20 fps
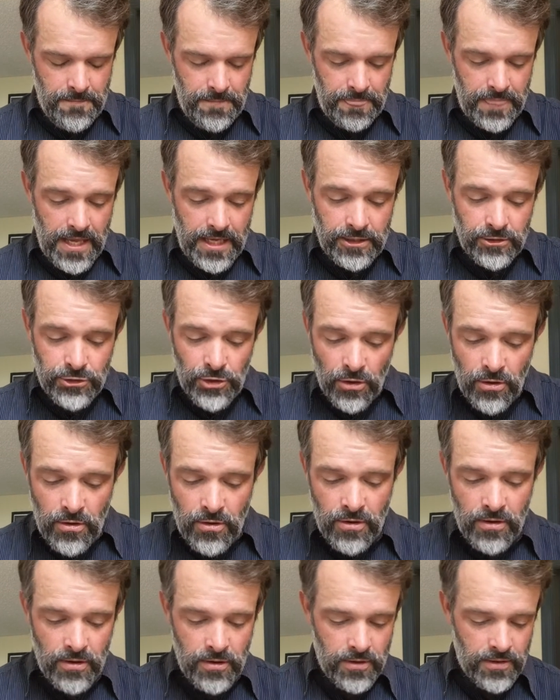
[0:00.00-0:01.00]
In
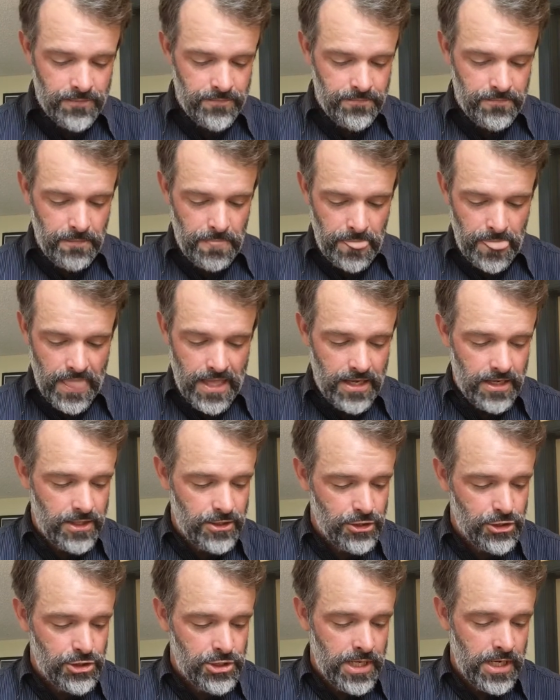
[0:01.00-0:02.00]
turn, it
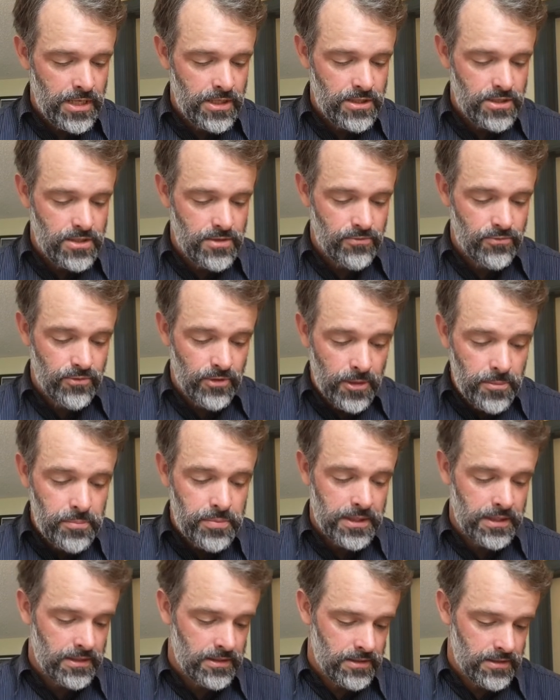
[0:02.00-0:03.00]
has changed the
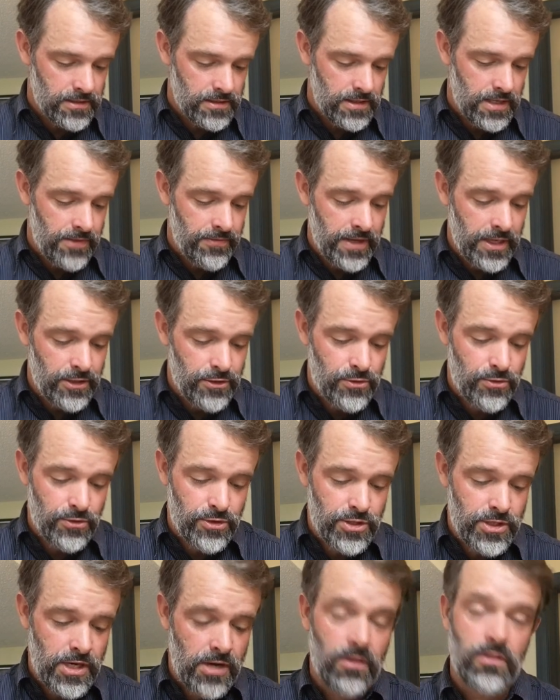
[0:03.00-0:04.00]
Philippians, and they too
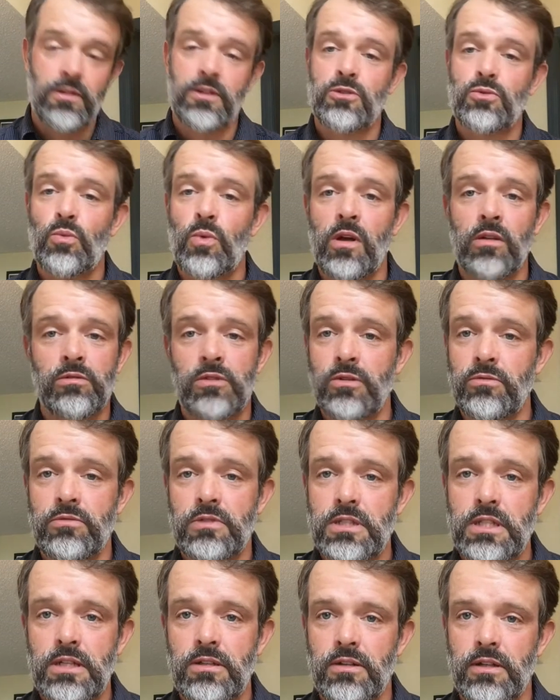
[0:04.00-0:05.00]
share in this well-known
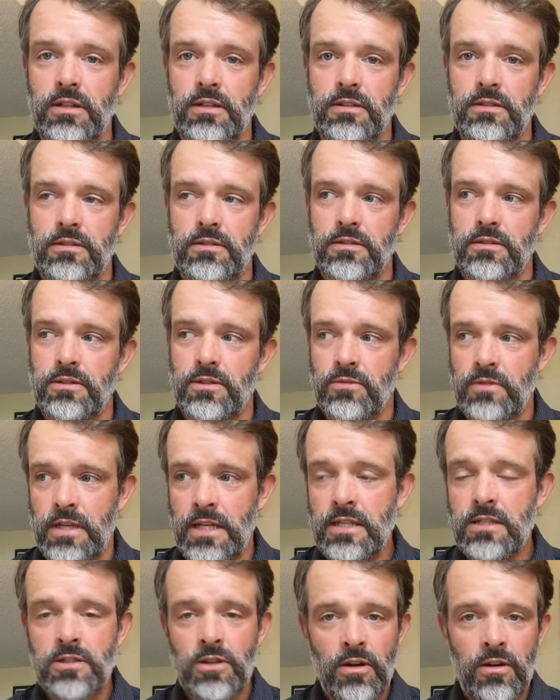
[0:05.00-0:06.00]
secret. So
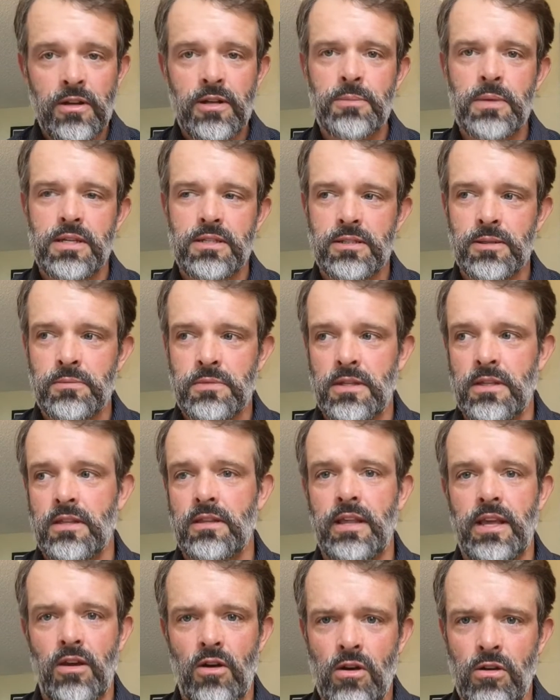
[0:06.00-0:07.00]
he's talking about something that
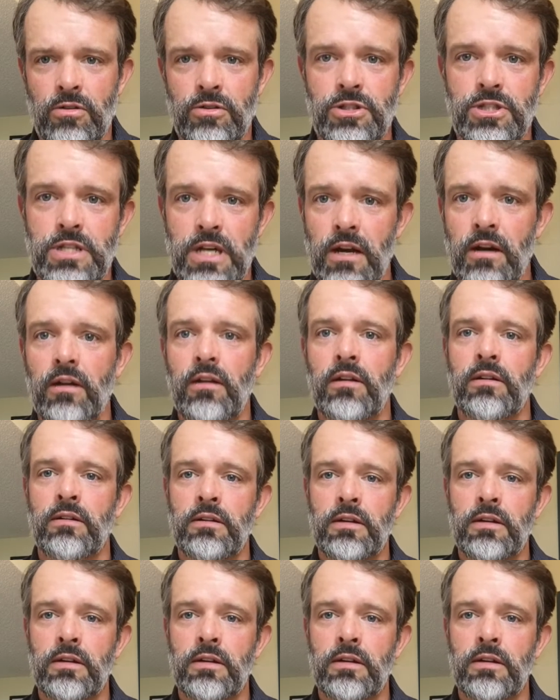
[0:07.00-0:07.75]
they all share.